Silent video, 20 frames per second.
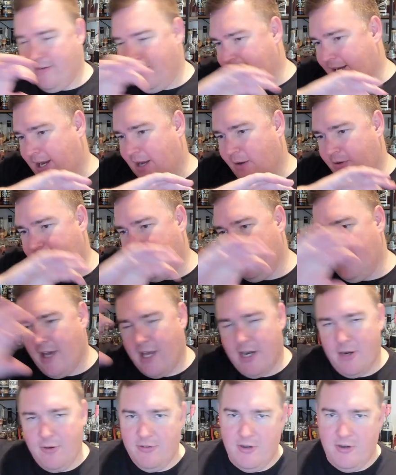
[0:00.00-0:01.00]
Like thought I
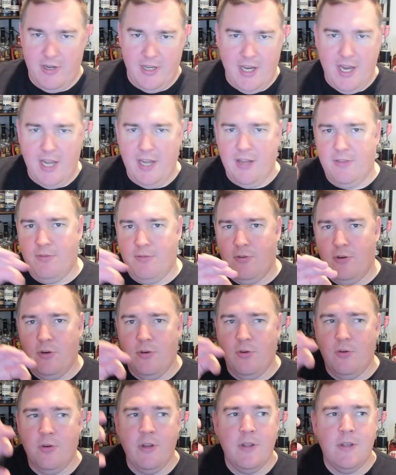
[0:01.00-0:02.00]
was already kind of through